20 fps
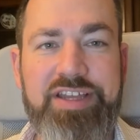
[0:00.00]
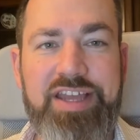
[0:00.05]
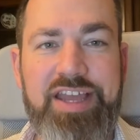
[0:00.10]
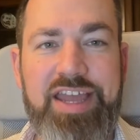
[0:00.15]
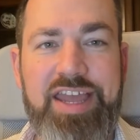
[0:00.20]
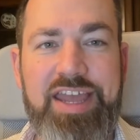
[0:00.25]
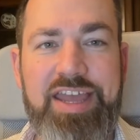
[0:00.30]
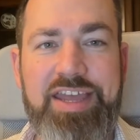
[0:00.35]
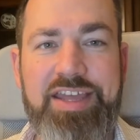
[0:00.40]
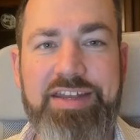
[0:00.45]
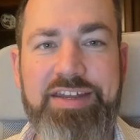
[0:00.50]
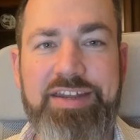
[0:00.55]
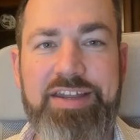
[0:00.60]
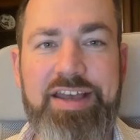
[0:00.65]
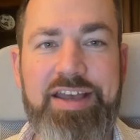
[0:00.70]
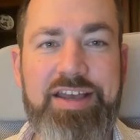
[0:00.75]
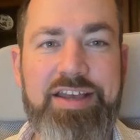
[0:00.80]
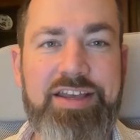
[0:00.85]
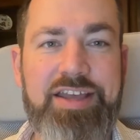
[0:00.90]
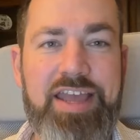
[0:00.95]
And
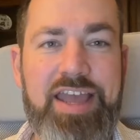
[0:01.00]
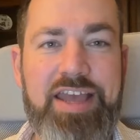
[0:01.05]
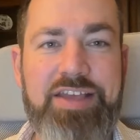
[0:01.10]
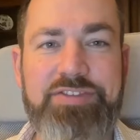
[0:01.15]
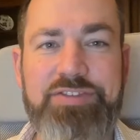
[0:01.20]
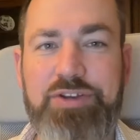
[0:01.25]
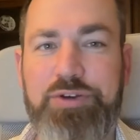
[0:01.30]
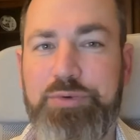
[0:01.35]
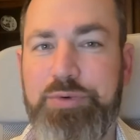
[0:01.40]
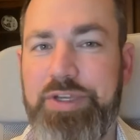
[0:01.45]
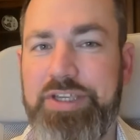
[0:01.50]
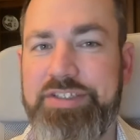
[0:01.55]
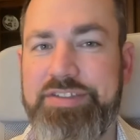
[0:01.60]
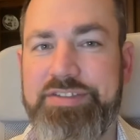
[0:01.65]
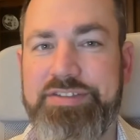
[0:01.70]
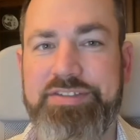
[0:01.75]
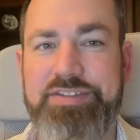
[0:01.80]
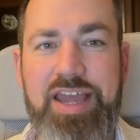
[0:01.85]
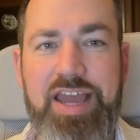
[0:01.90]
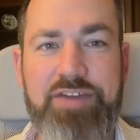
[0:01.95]
as
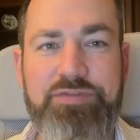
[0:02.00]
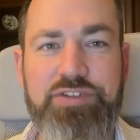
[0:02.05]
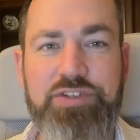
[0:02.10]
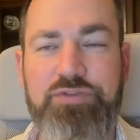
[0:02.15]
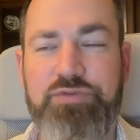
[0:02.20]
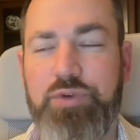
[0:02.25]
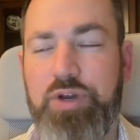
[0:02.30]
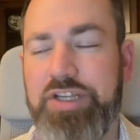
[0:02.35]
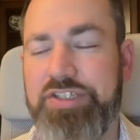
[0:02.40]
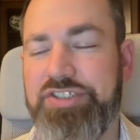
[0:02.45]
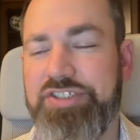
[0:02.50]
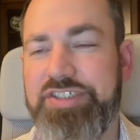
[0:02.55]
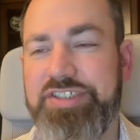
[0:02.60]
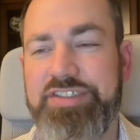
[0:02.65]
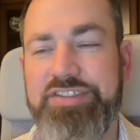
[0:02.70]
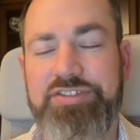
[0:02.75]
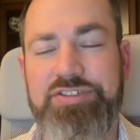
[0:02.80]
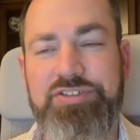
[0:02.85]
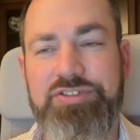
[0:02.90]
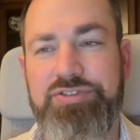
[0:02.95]
always, after you've watched
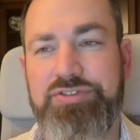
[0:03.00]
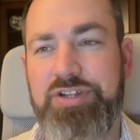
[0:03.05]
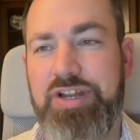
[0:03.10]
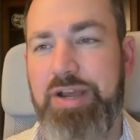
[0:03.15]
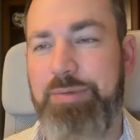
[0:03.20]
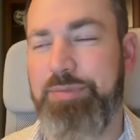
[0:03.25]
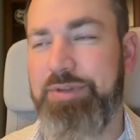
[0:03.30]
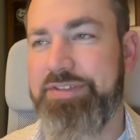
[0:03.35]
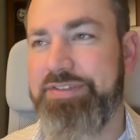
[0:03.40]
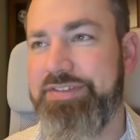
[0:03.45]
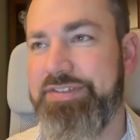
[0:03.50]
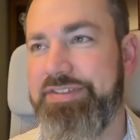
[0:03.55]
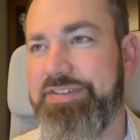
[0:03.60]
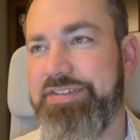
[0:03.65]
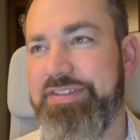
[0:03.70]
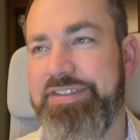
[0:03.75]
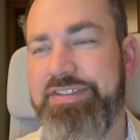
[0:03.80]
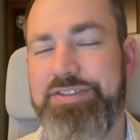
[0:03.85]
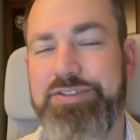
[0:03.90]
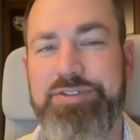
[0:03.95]
it, drop
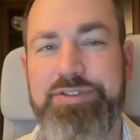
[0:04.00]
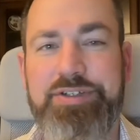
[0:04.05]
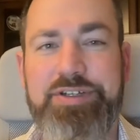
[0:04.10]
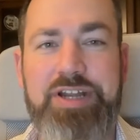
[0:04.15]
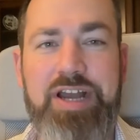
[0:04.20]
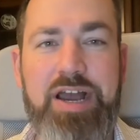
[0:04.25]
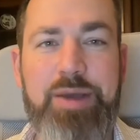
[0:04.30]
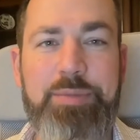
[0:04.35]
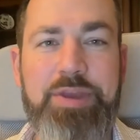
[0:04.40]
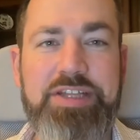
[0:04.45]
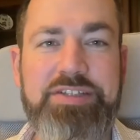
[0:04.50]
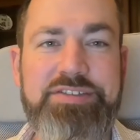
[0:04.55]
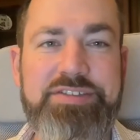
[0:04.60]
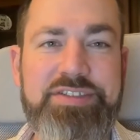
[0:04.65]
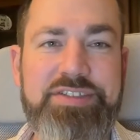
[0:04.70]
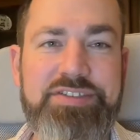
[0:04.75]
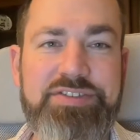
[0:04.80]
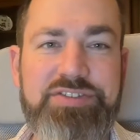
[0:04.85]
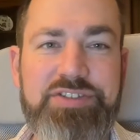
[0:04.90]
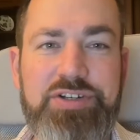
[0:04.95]
us your comments,
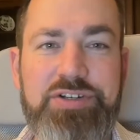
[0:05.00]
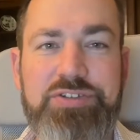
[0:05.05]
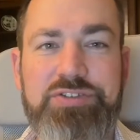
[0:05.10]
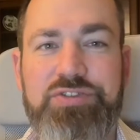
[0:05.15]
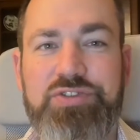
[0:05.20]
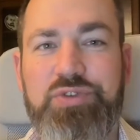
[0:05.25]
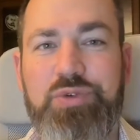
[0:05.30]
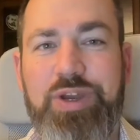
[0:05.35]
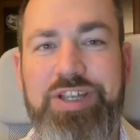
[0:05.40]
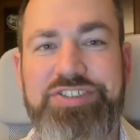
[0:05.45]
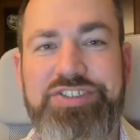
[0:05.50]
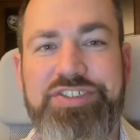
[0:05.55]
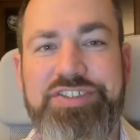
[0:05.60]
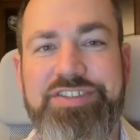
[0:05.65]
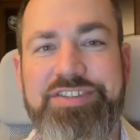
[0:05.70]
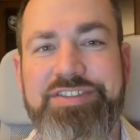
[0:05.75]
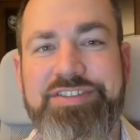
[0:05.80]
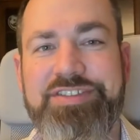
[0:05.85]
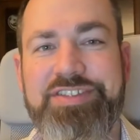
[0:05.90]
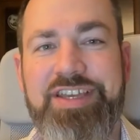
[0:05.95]
concerns,
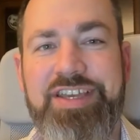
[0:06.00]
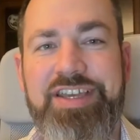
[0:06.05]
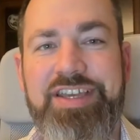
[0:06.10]
questions